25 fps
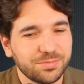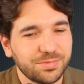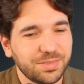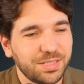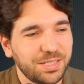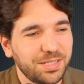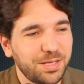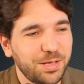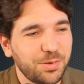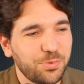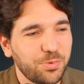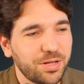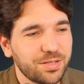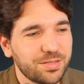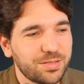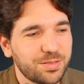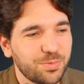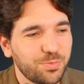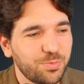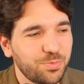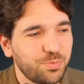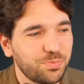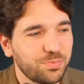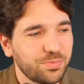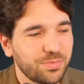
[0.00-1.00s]
He wants
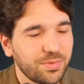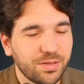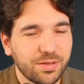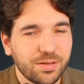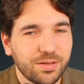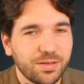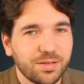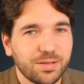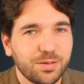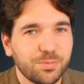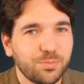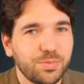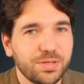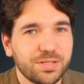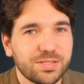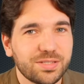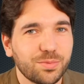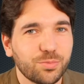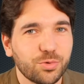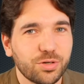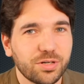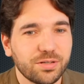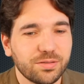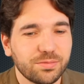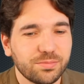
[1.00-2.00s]
to be
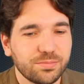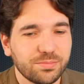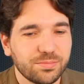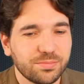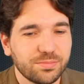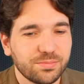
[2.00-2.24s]
somewhere,